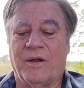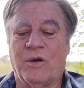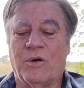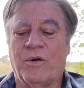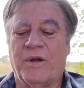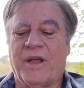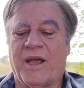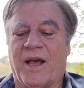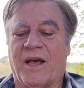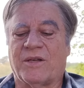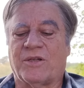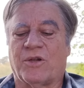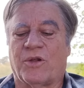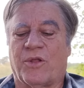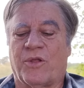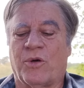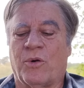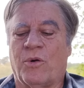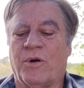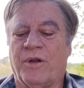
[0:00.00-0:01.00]
here he has
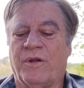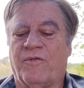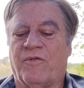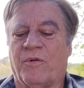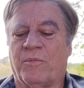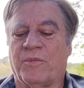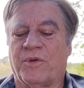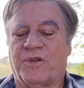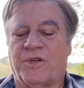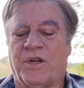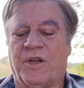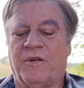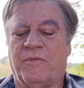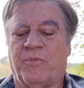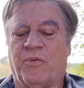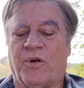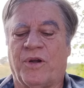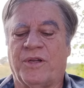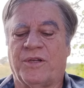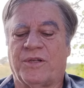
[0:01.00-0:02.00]
authority from the
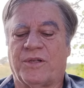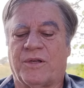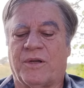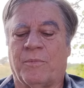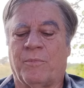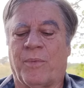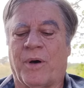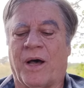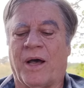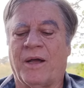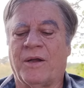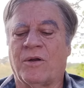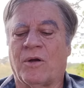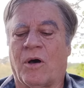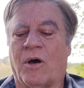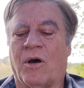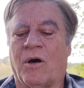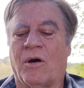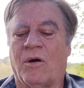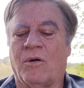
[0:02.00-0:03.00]
chief priests to bind
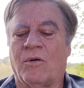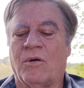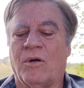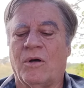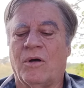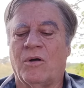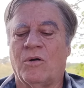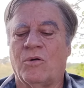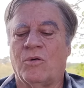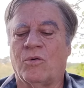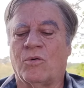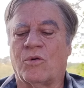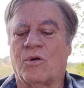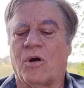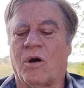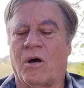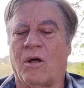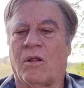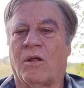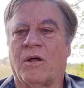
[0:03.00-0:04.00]
all who
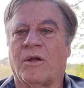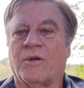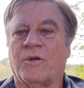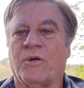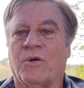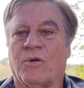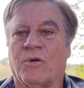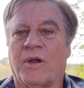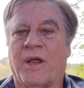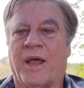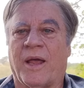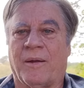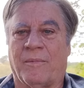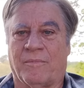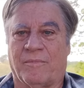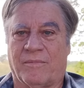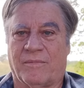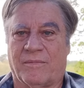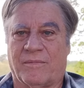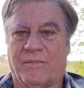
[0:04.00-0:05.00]
call on your name.